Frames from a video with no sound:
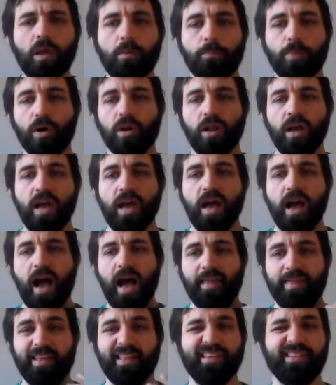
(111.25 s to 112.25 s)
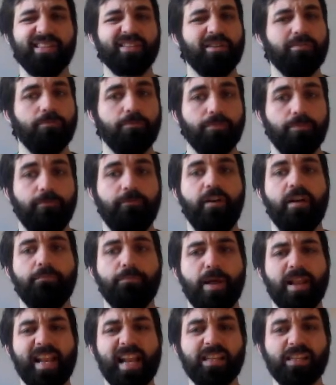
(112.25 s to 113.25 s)
But I think this is a
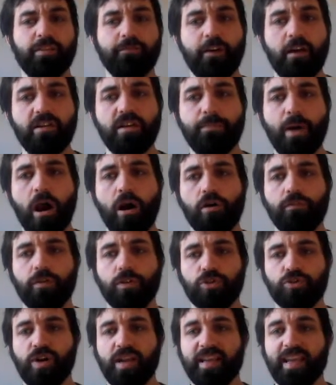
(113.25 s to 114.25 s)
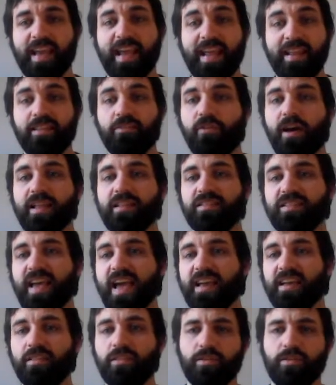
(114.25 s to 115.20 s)
potentially very powerful trick in the right deck,